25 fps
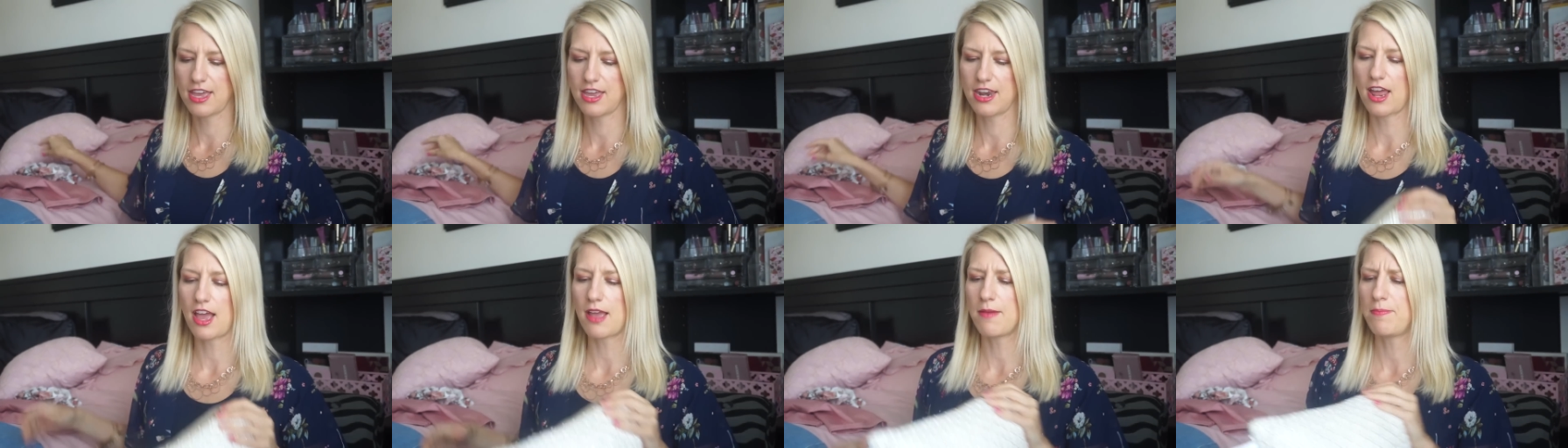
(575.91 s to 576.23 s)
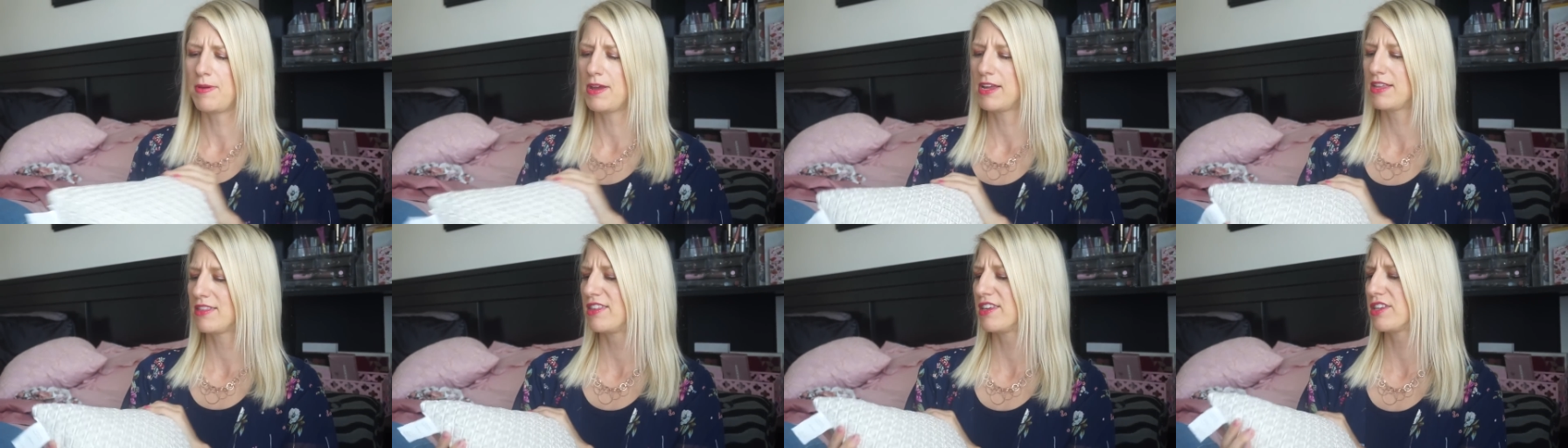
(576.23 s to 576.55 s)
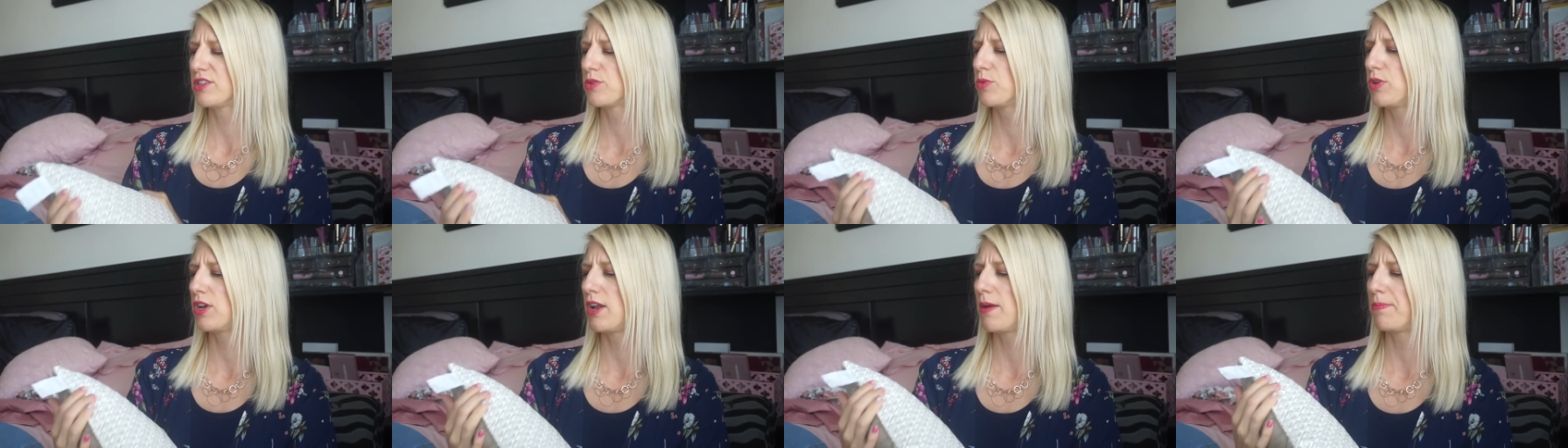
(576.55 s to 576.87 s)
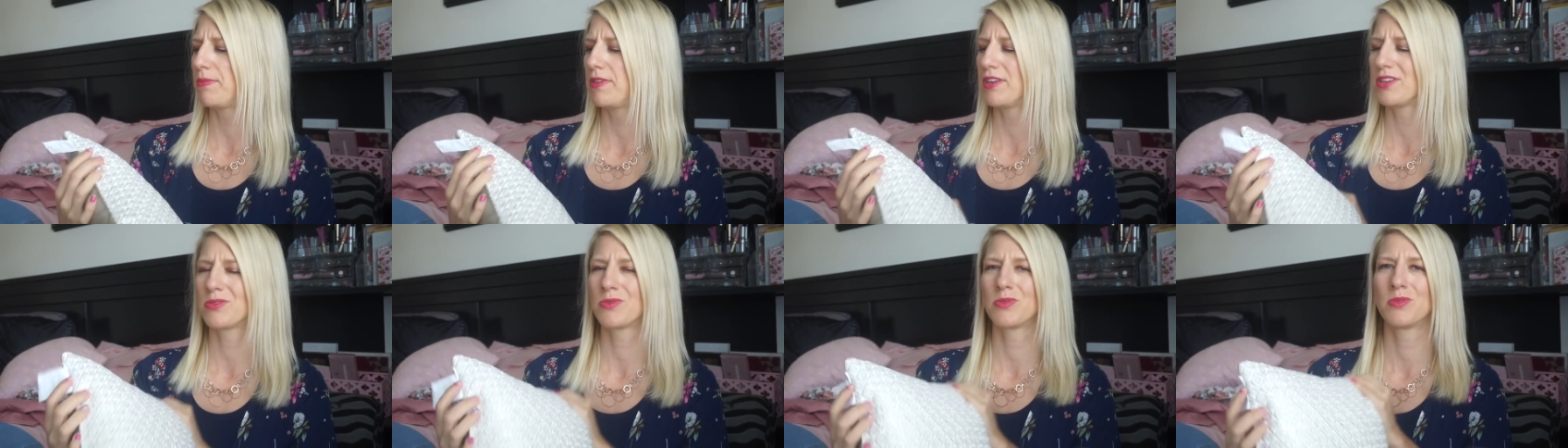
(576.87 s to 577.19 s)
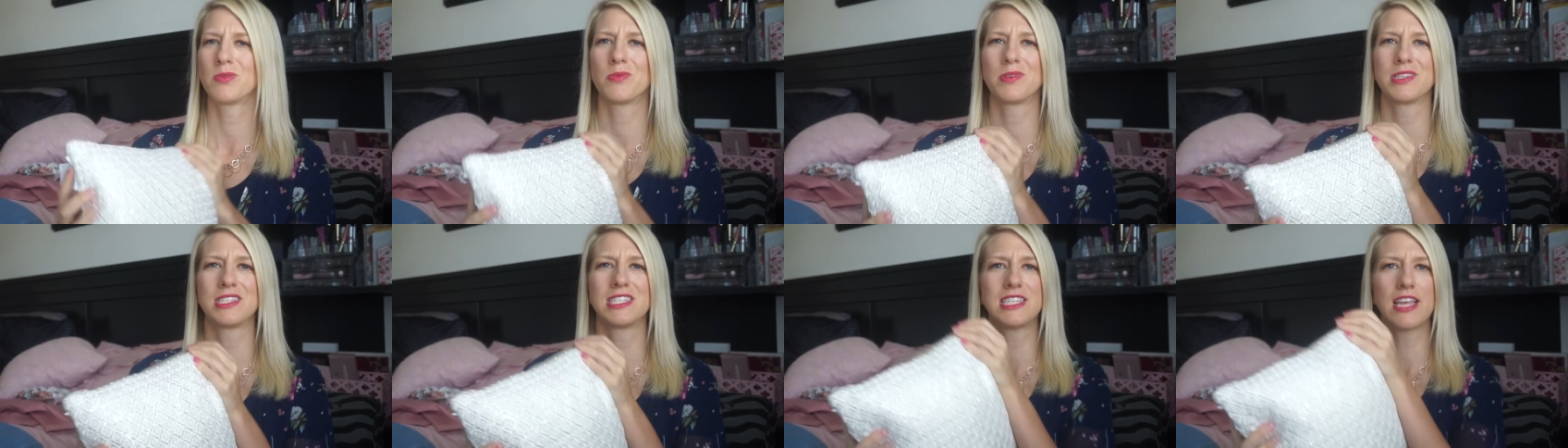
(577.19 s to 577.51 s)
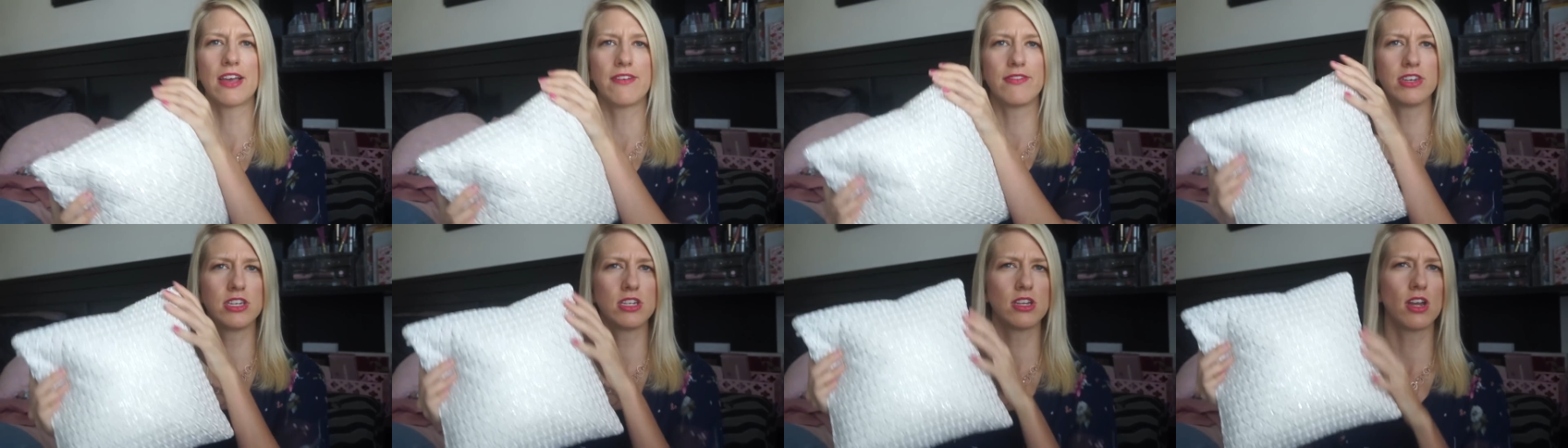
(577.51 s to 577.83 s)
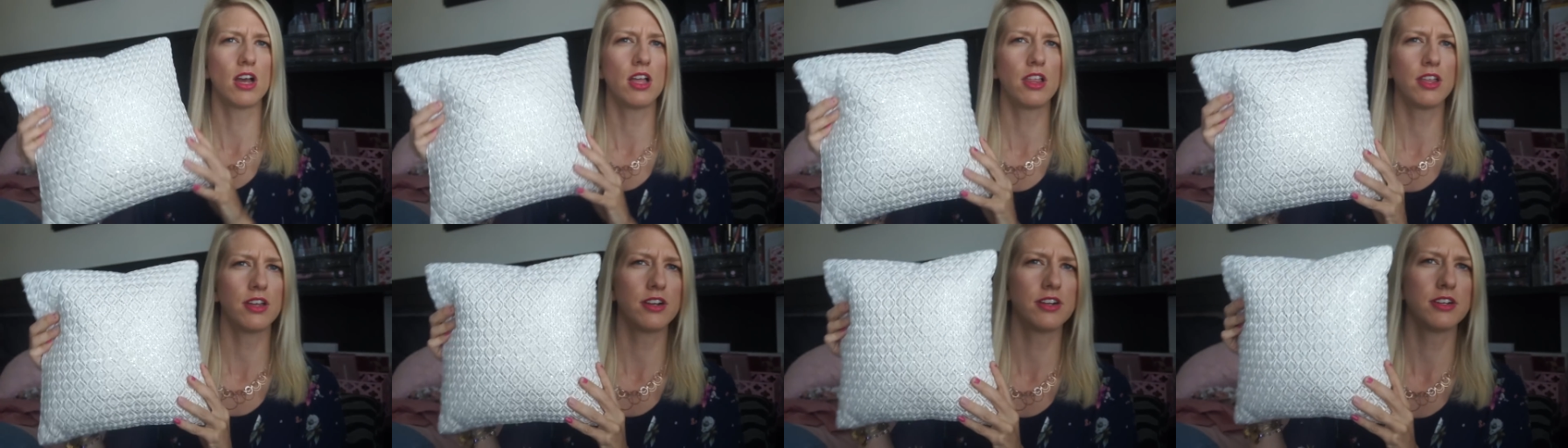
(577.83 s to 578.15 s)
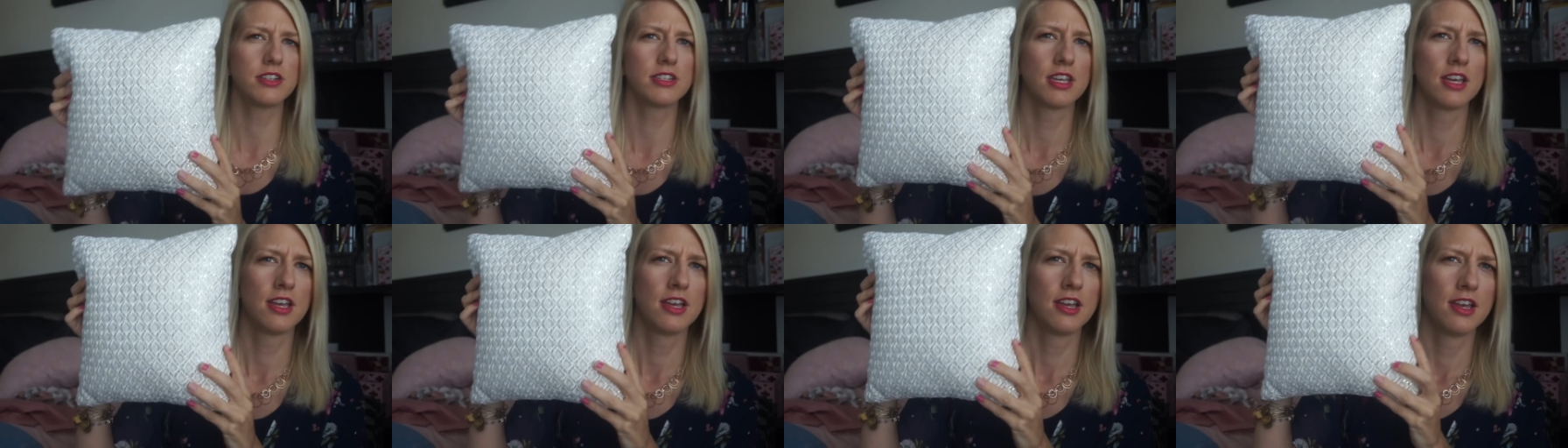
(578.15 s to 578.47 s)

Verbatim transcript: then I picked this one up. This one was $7,